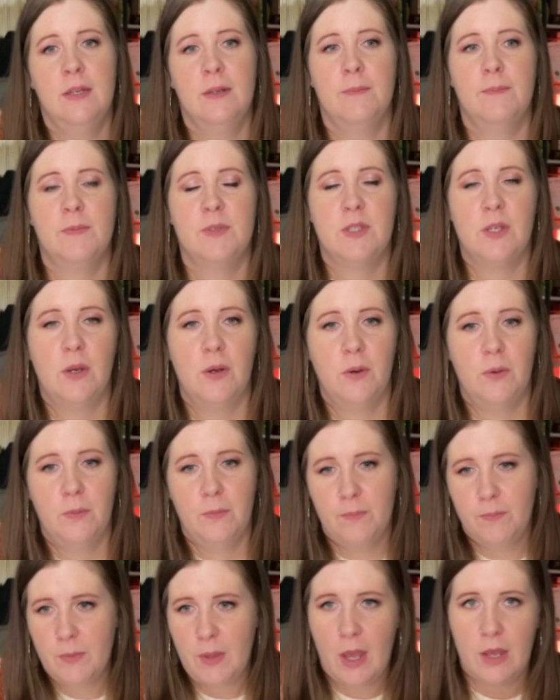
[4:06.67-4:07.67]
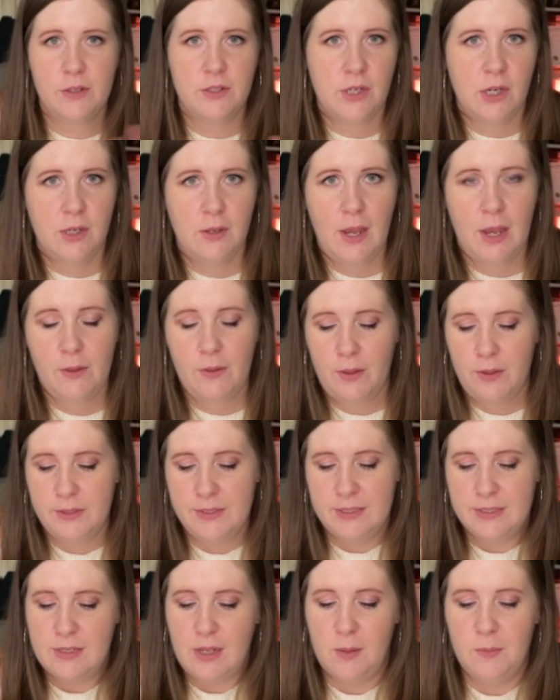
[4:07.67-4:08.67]
So I'll show you how all
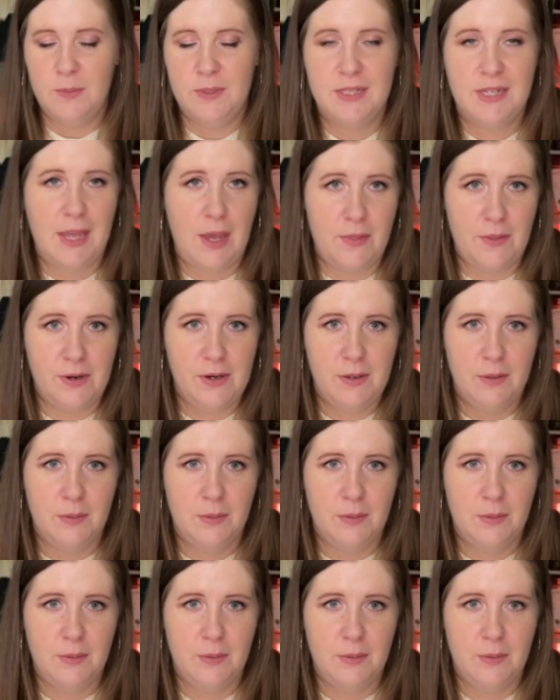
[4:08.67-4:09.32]
this comes together.